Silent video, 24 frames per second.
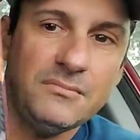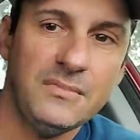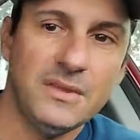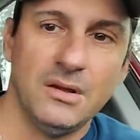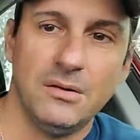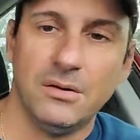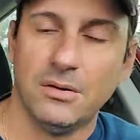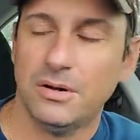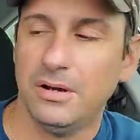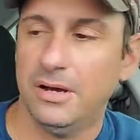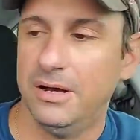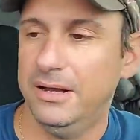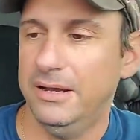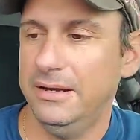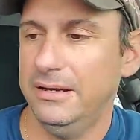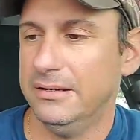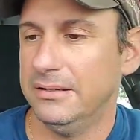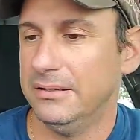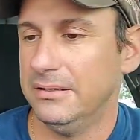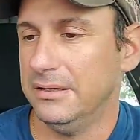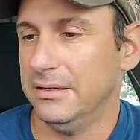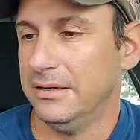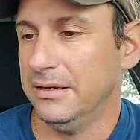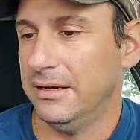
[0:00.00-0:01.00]
Okay.
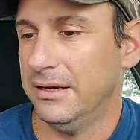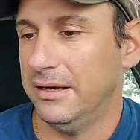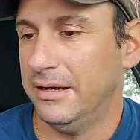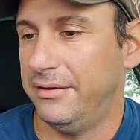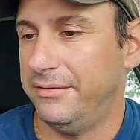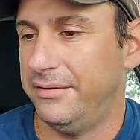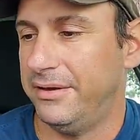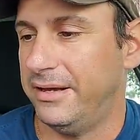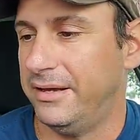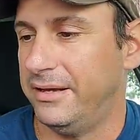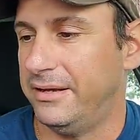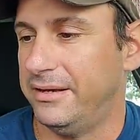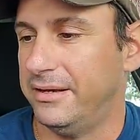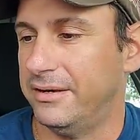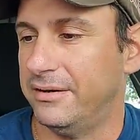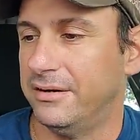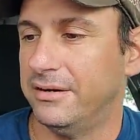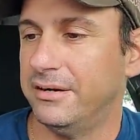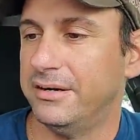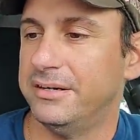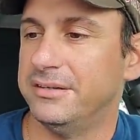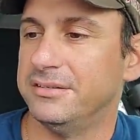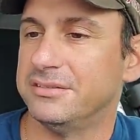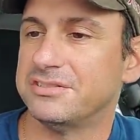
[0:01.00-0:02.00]
And then
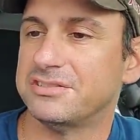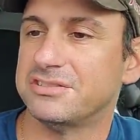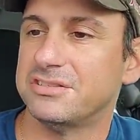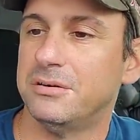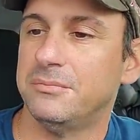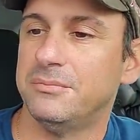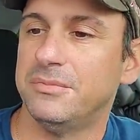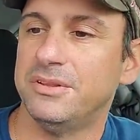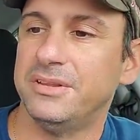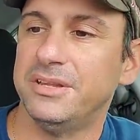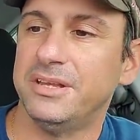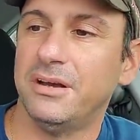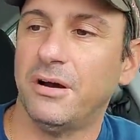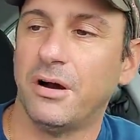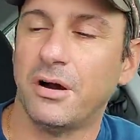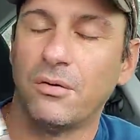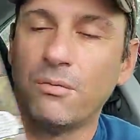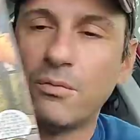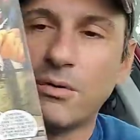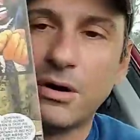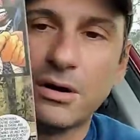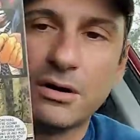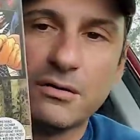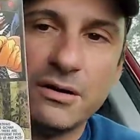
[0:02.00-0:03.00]
here is some of the
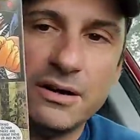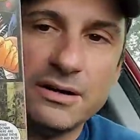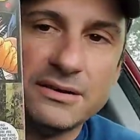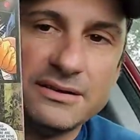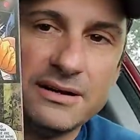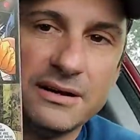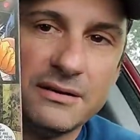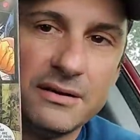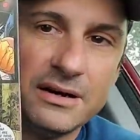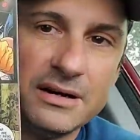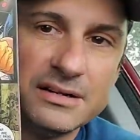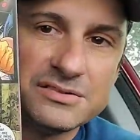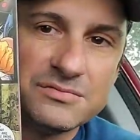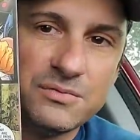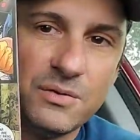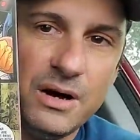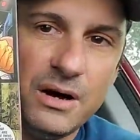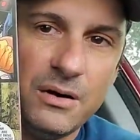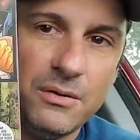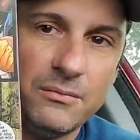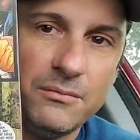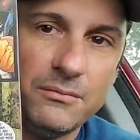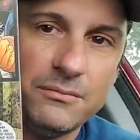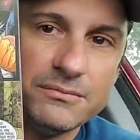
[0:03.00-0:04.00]
artwork right there as
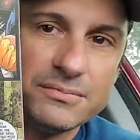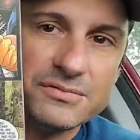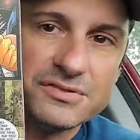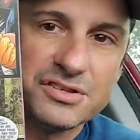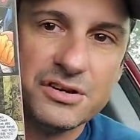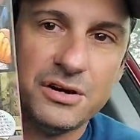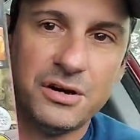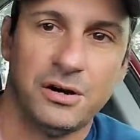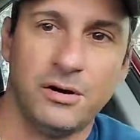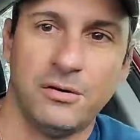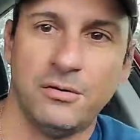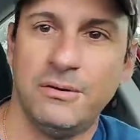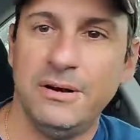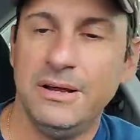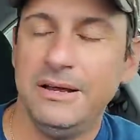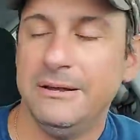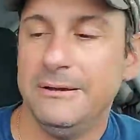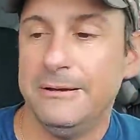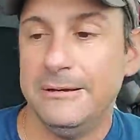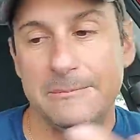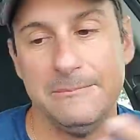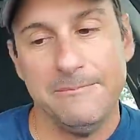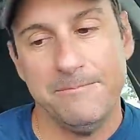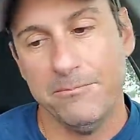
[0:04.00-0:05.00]
well. So,
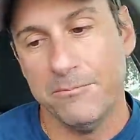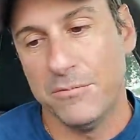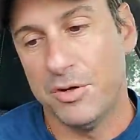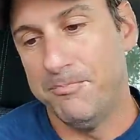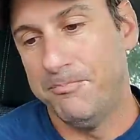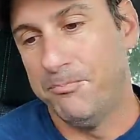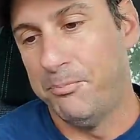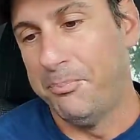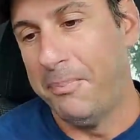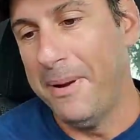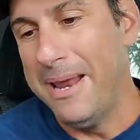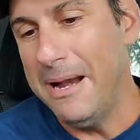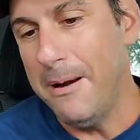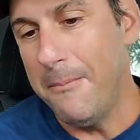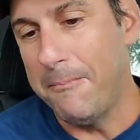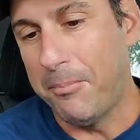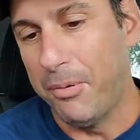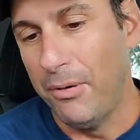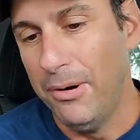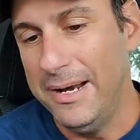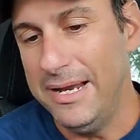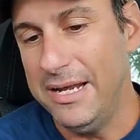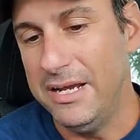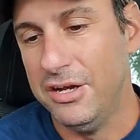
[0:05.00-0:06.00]
been a
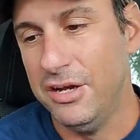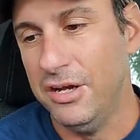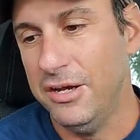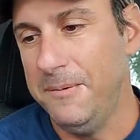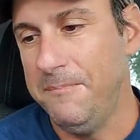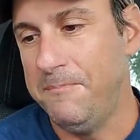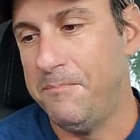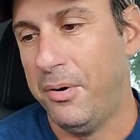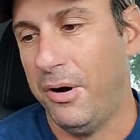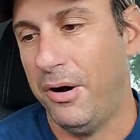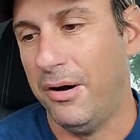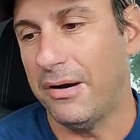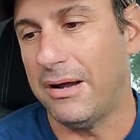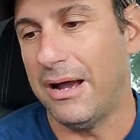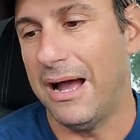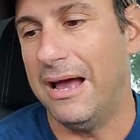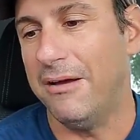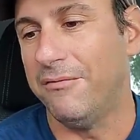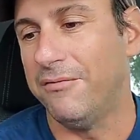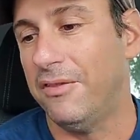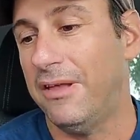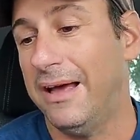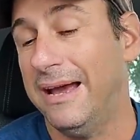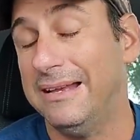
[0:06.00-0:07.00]
pretty good book.
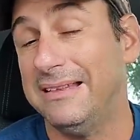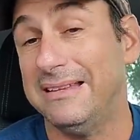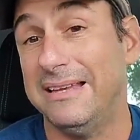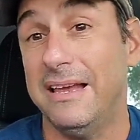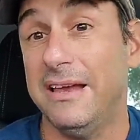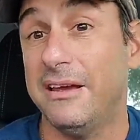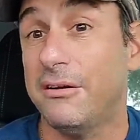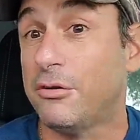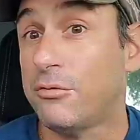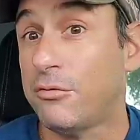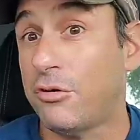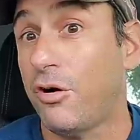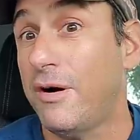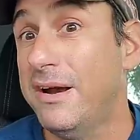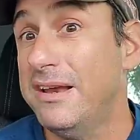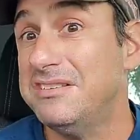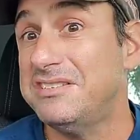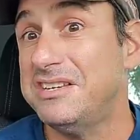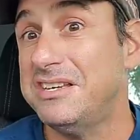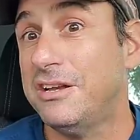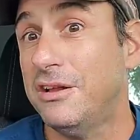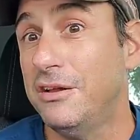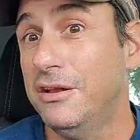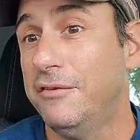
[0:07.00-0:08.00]
I've liked it.
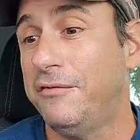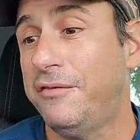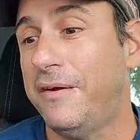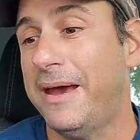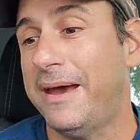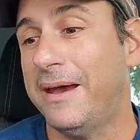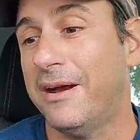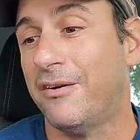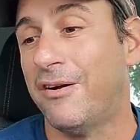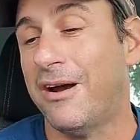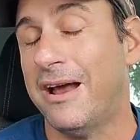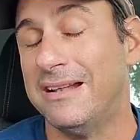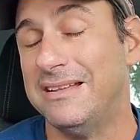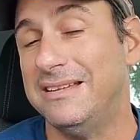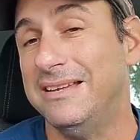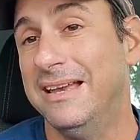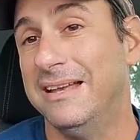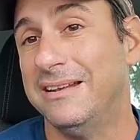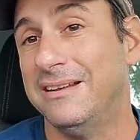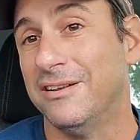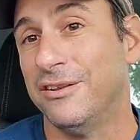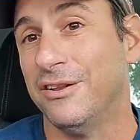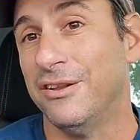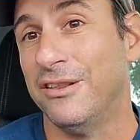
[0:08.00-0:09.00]
Crazy cliffhanger at the
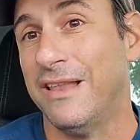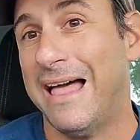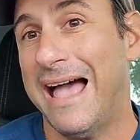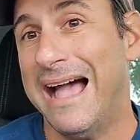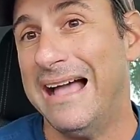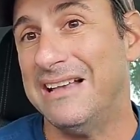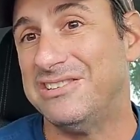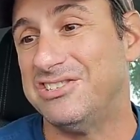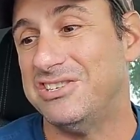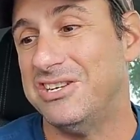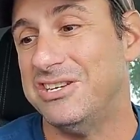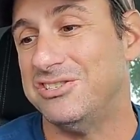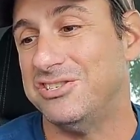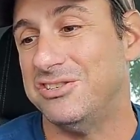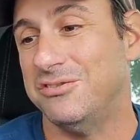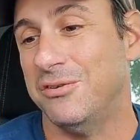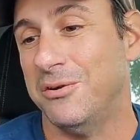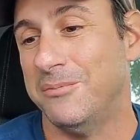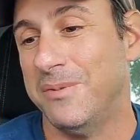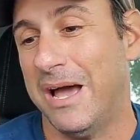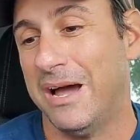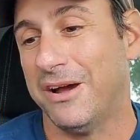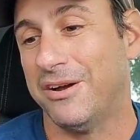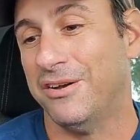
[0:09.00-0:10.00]
end of the last issue.
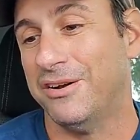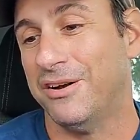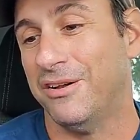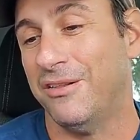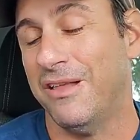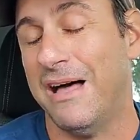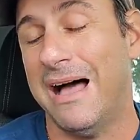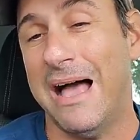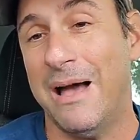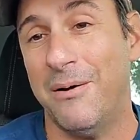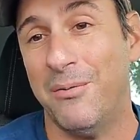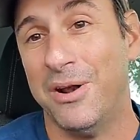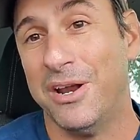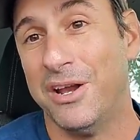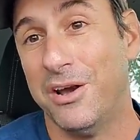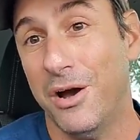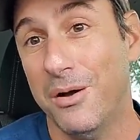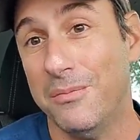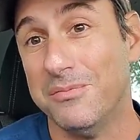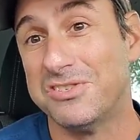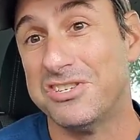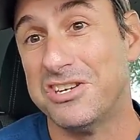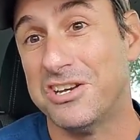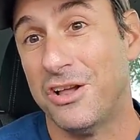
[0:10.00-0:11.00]
I'm not going to lie when it
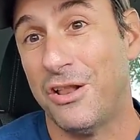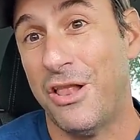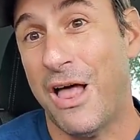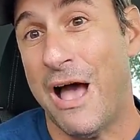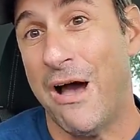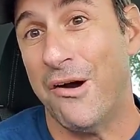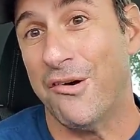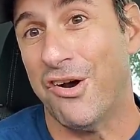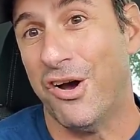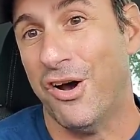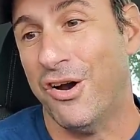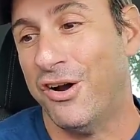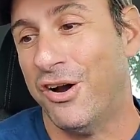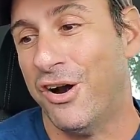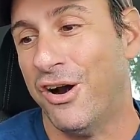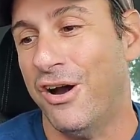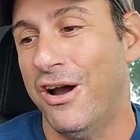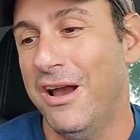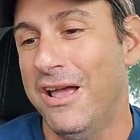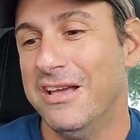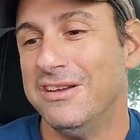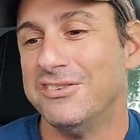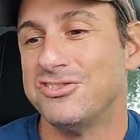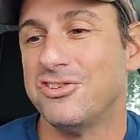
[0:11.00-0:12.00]
comes to Clown Hunter.
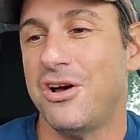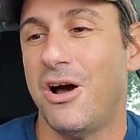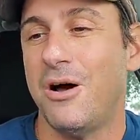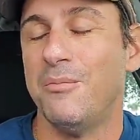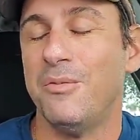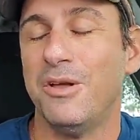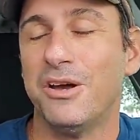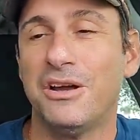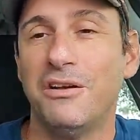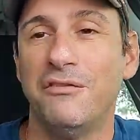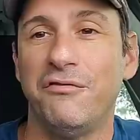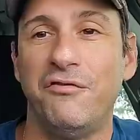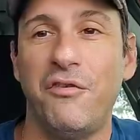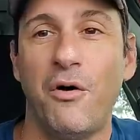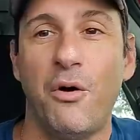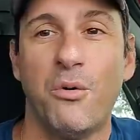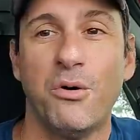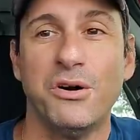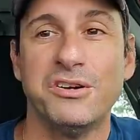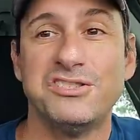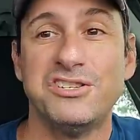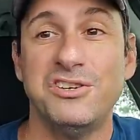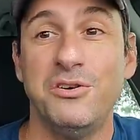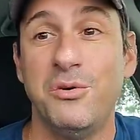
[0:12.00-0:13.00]
So, I'm looking
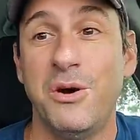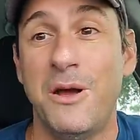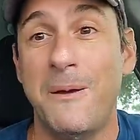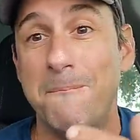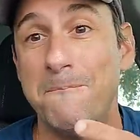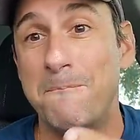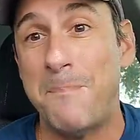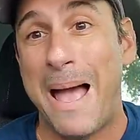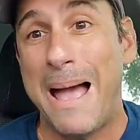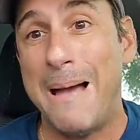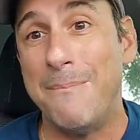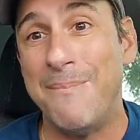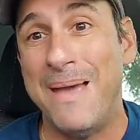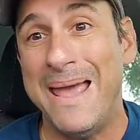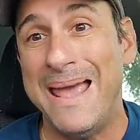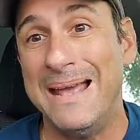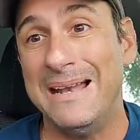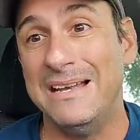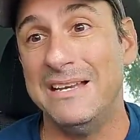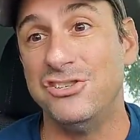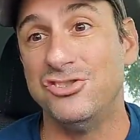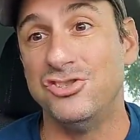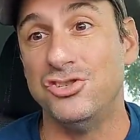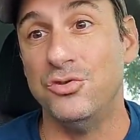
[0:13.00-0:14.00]
forward to it.
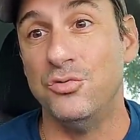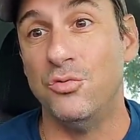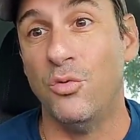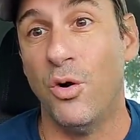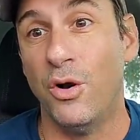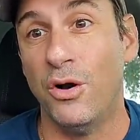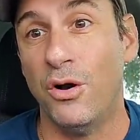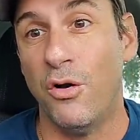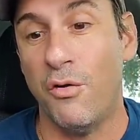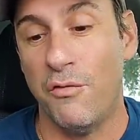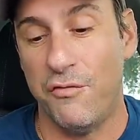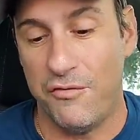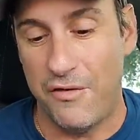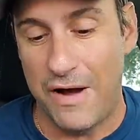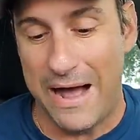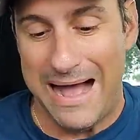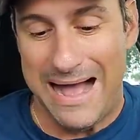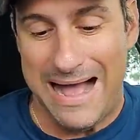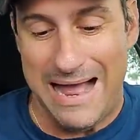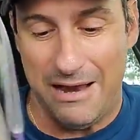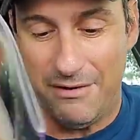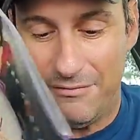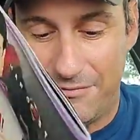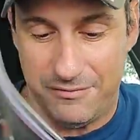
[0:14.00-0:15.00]
Batman issue
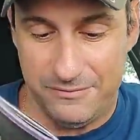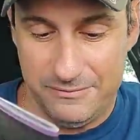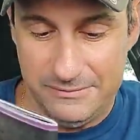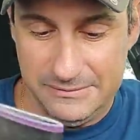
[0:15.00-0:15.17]
105.